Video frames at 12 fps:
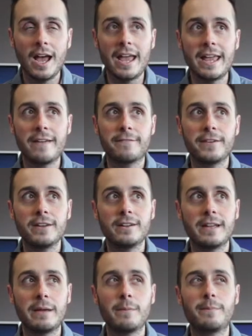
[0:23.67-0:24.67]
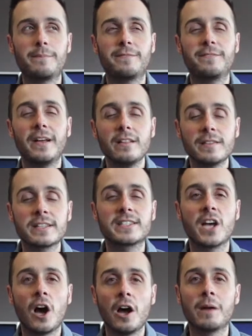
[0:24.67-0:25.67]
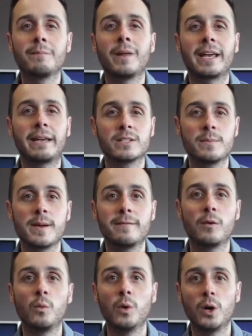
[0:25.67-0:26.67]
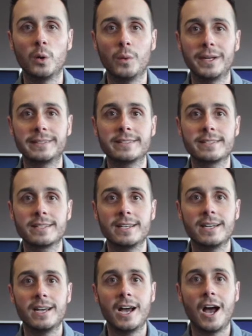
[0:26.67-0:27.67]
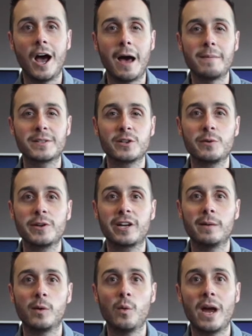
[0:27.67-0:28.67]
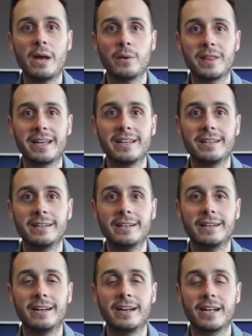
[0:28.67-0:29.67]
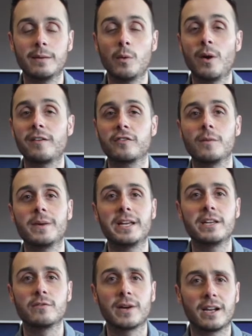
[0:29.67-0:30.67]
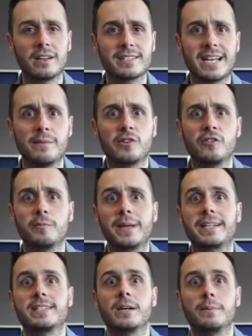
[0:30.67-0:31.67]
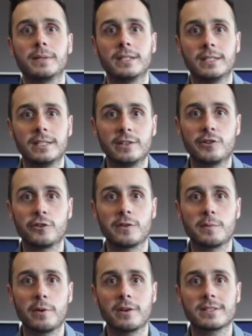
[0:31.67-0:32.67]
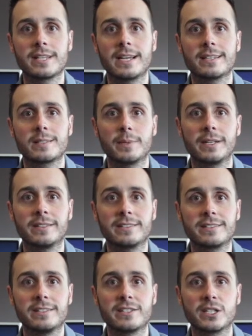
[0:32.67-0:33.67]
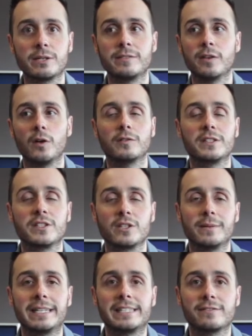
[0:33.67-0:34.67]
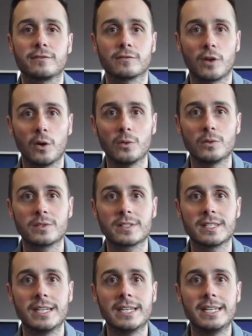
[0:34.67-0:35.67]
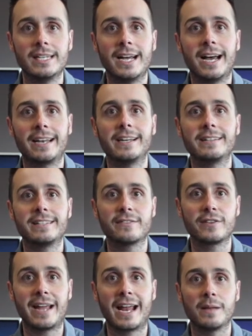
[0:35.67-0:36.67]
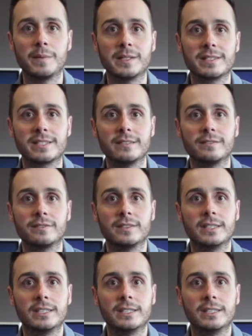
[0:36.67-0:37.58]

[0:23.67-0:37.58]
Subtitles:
It felt at the time like it was a bit of a whirlwind. It's only when you come away from it, you realise how much you've picked up during the process, because you're so involved in so many different roles and different elements of,